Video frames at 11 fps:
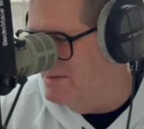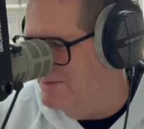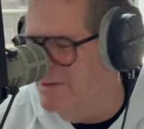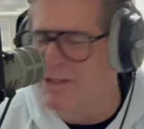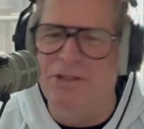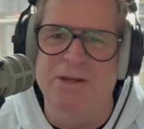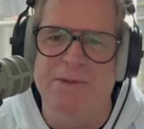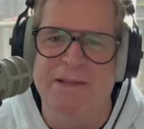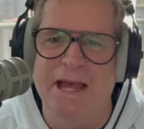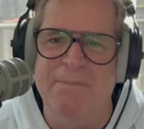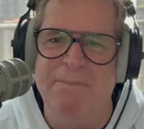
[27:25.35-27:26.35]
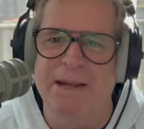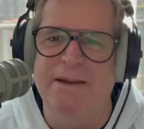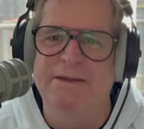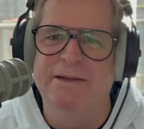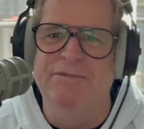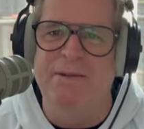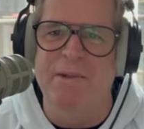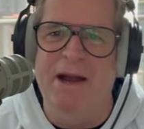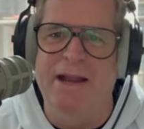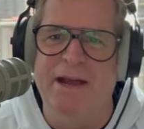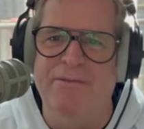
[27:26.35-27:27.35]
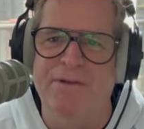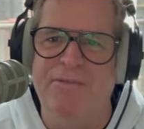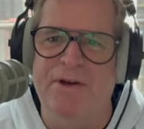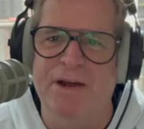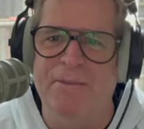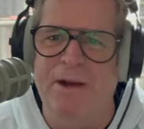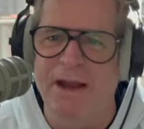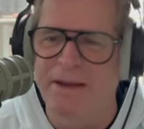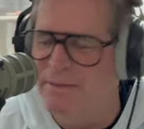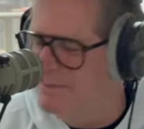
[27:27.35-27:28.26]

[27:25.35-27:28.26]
what good would that be if I'm not having fun, right?